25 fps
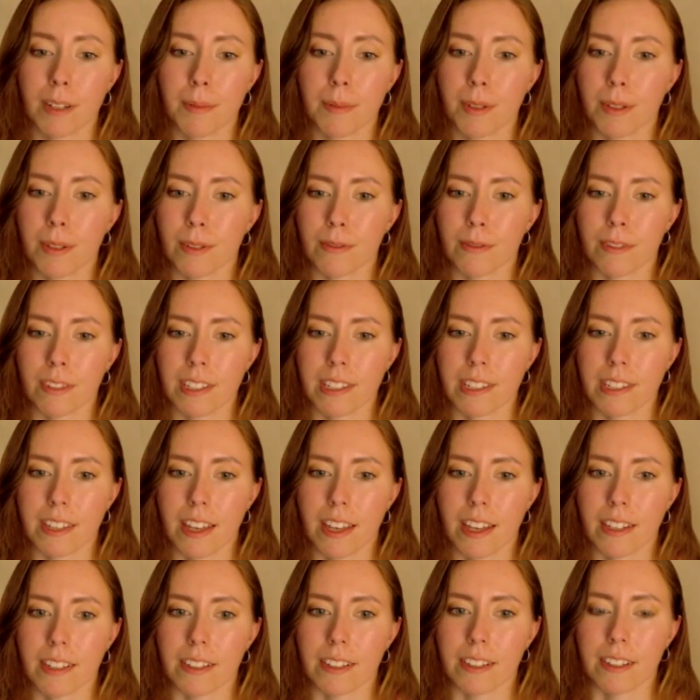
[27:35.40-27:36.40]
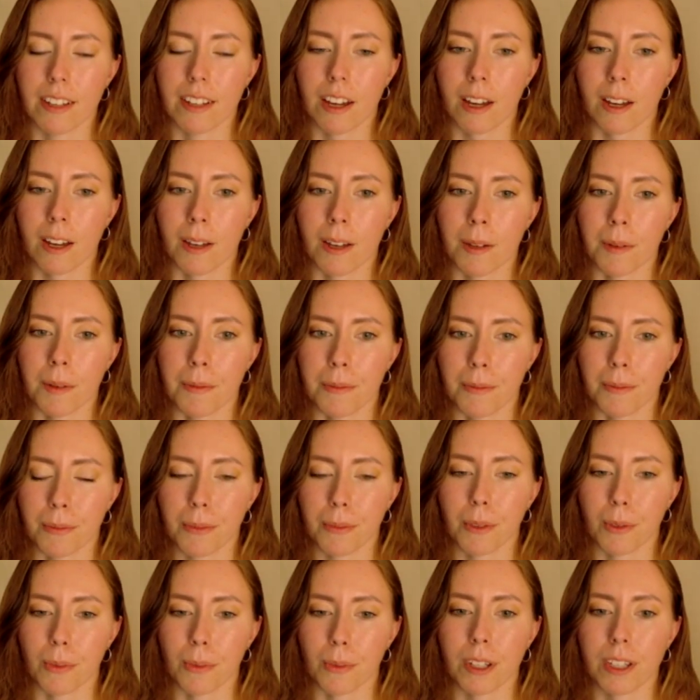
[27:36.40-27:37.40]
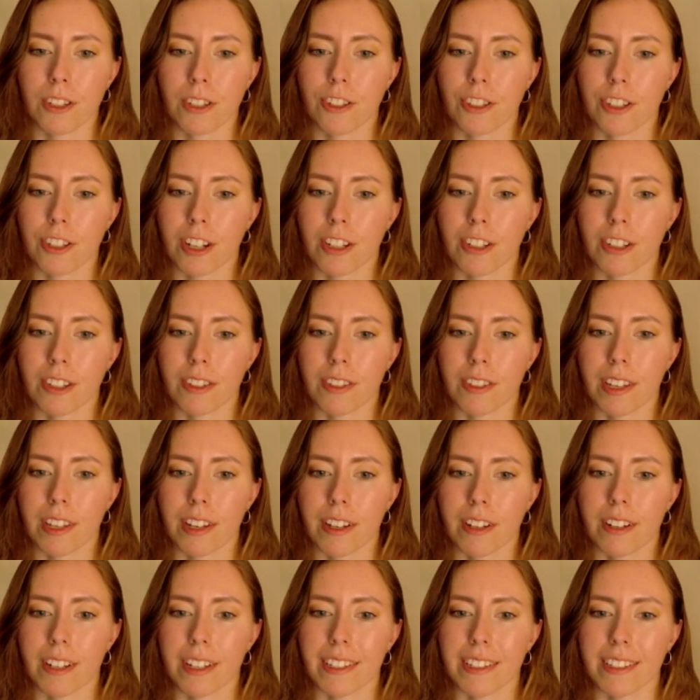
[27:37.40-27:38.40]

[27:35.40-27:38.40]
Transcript: very beautifully said with what you shared there.